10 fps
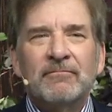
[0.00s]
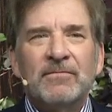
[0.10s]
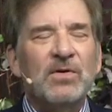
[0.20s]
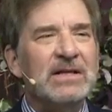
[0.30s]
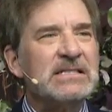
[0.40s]

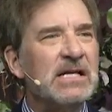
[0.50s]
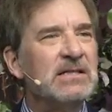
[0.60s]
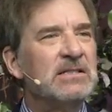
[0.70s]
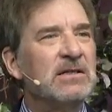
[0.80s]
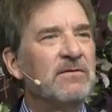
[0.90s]
You can
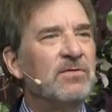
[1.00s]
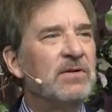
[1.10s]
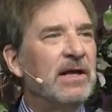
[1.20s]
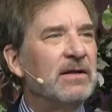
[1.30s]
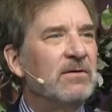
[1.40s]
sense it if you
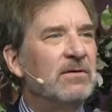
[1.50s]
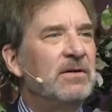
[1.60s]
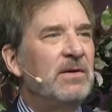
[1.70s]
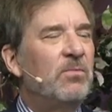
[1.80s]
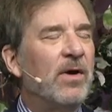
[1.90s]
take a good
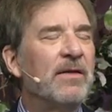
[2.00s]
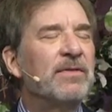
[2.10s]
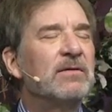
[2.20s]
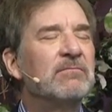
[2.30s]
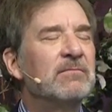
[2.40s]
deep
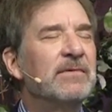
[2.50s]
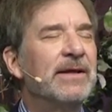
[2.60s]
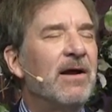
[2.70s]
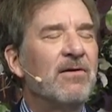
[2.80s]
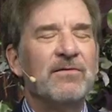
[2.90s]
breath and
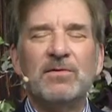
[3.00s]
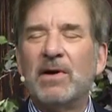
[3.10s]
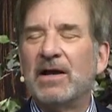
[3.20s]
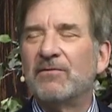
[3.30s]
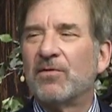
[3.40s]
get out of your
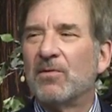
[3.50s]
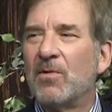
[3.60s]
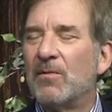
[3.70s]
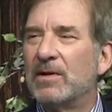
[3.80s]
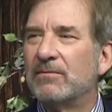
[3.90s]
mind for a
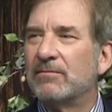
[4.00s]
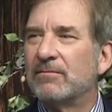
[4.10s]
moment.